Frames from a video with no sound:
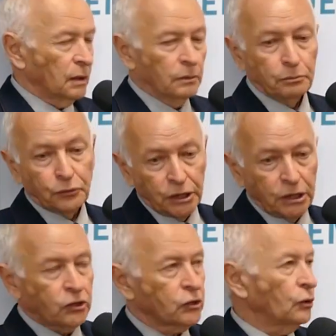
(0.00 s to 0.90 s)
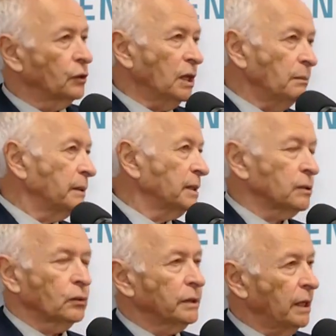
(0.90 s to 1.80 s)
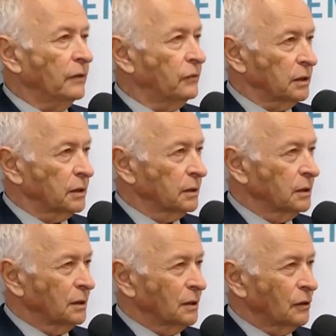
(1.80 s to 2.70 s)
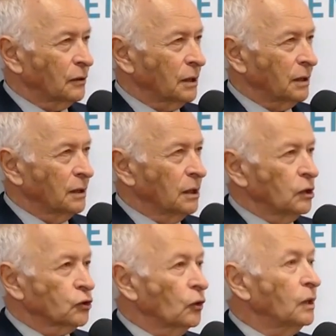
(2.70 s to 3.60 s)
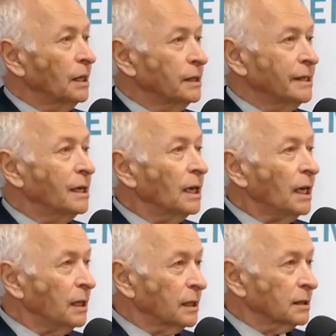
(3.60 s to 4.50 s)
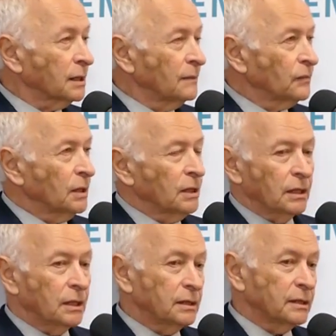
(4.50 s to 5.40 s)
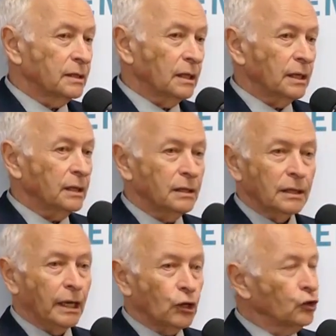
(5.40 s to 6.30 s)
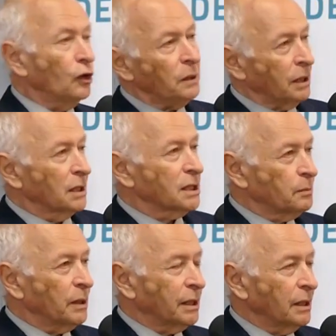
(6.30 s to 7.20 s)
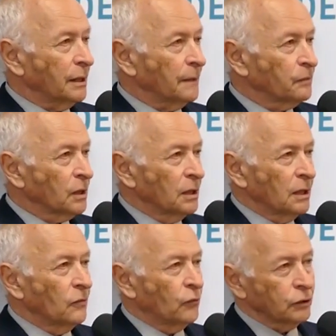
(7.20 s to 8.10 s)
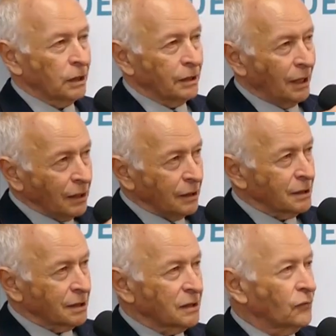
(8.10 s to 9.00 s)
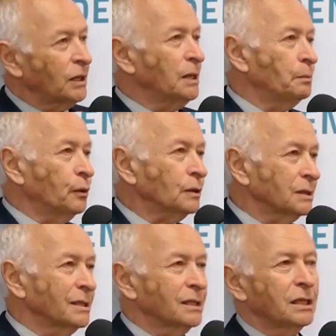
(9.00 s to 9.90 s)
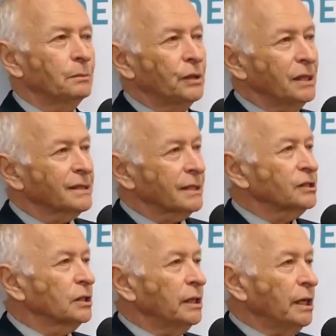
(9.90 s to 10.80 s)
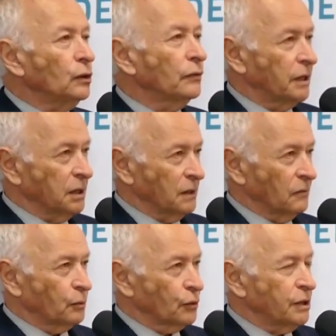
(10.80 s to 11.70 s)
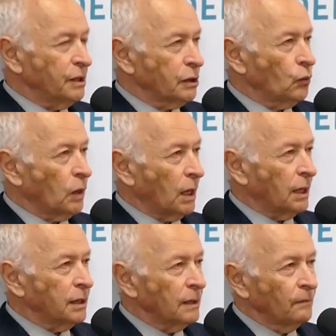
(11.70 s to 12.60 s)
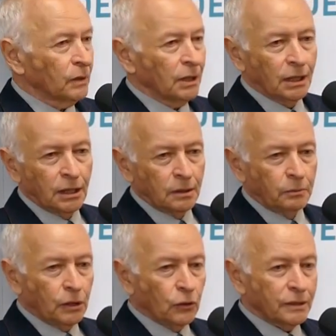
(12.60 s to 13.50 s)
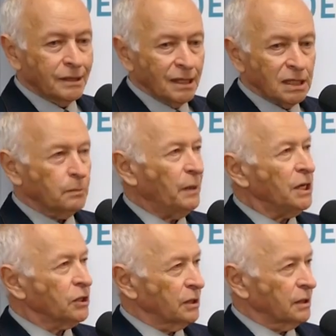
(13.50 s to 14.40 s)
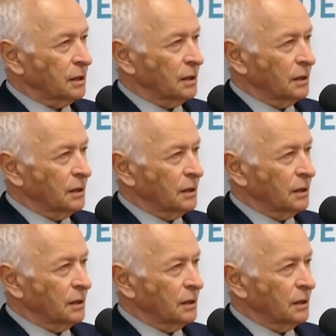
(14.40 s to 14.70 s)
bridge or implants, whatever. Okay? So they like it. And economically speaking, for the dentist, it's very important that he brings such an innovative procedure. Why? Because this patient